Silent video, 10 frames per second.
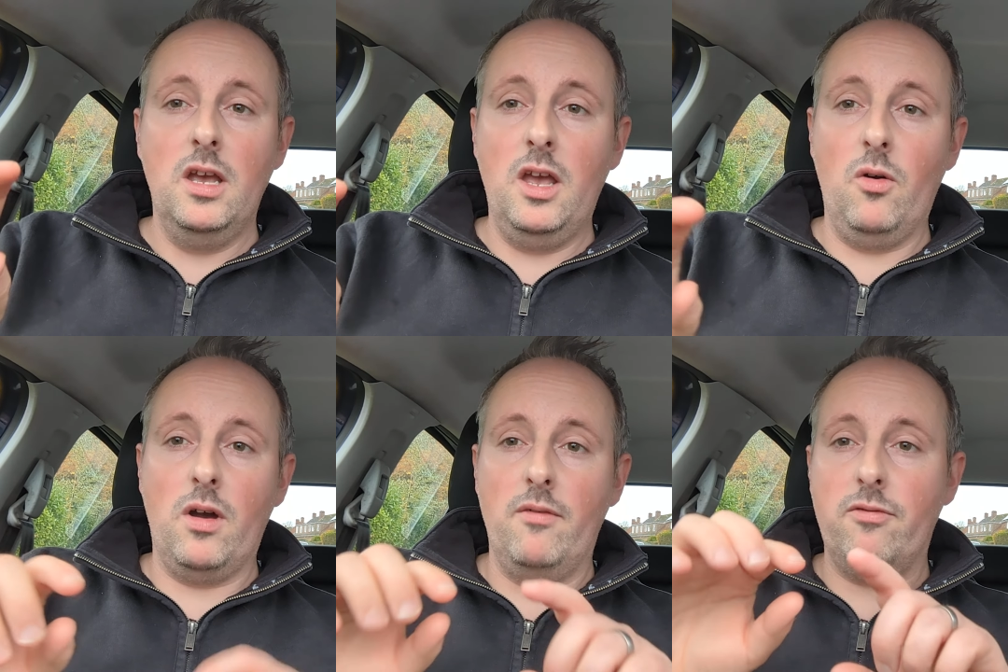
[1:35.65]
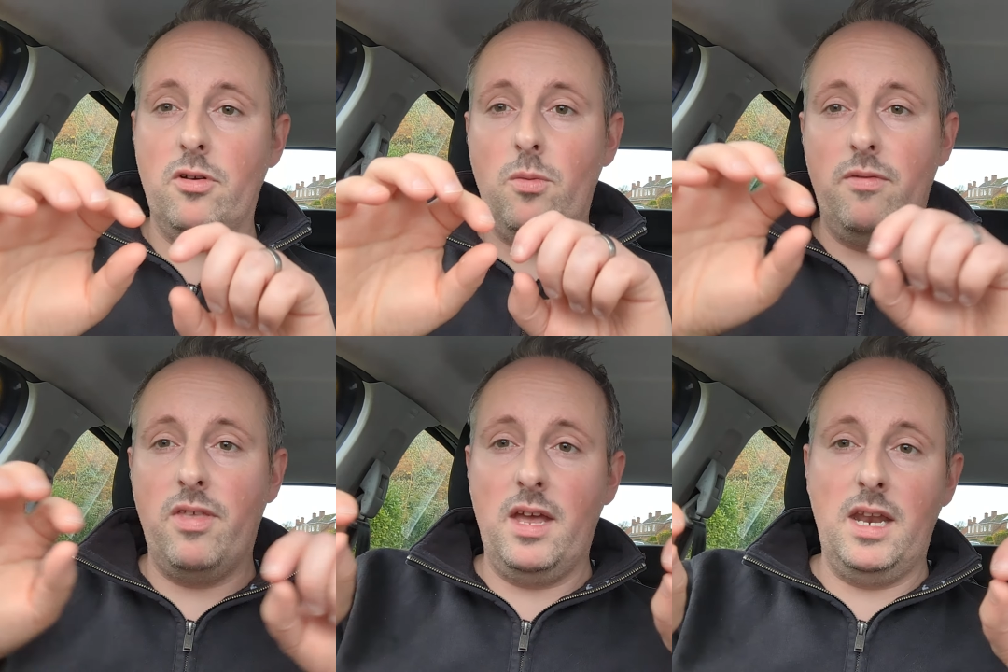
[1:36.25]
it'll come through
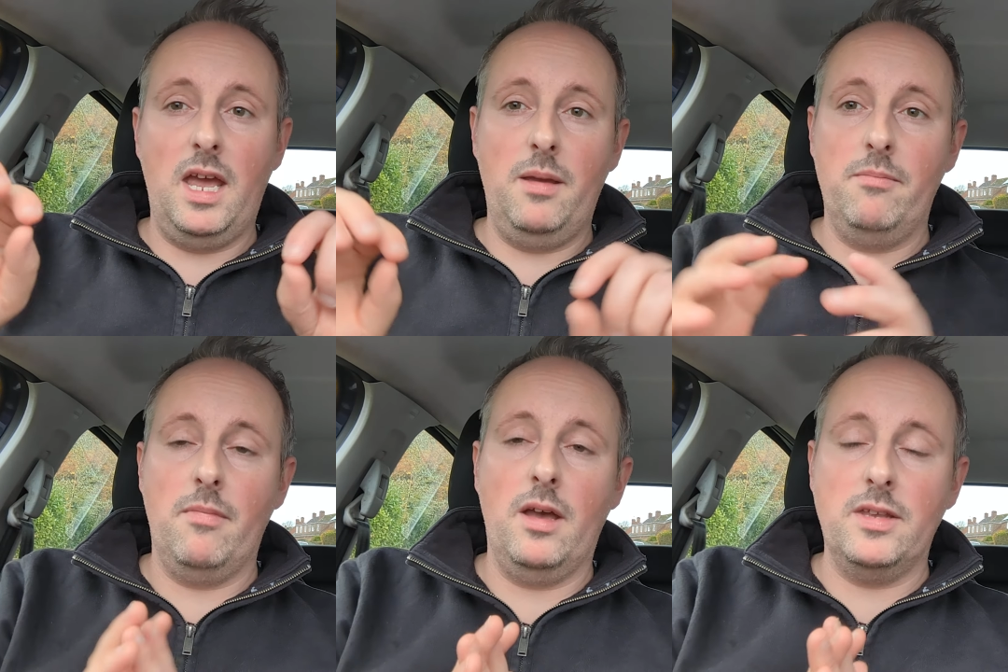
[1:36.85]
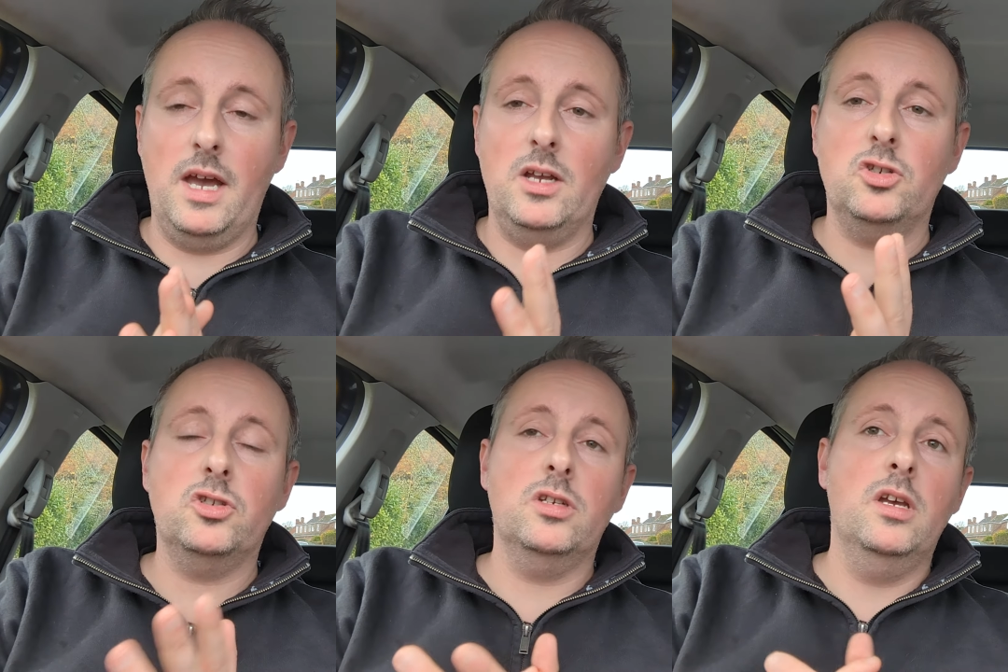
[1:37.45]
with their name
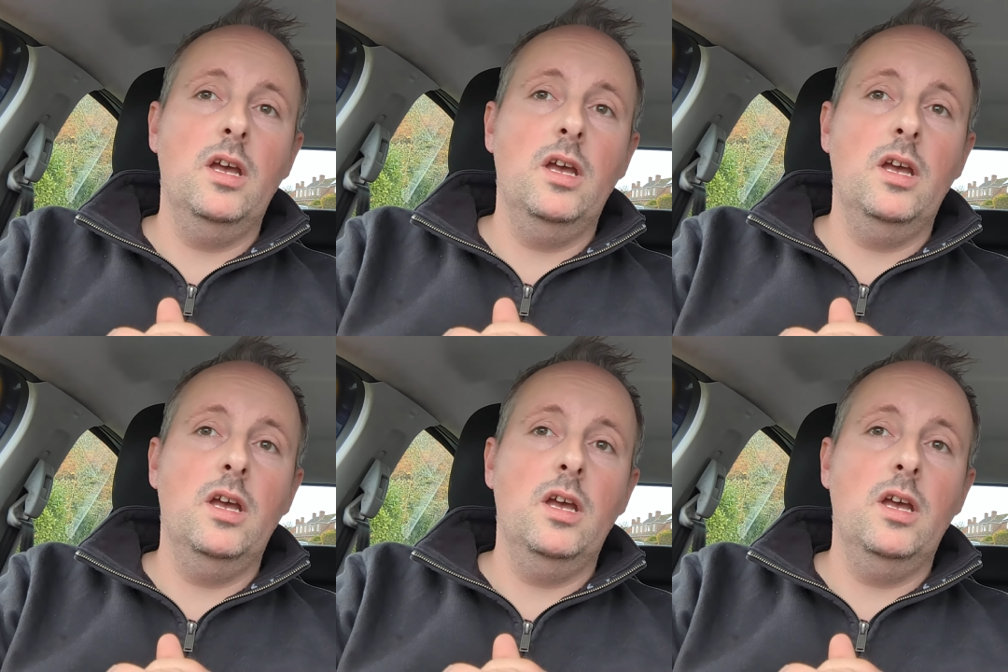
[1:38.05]
attached.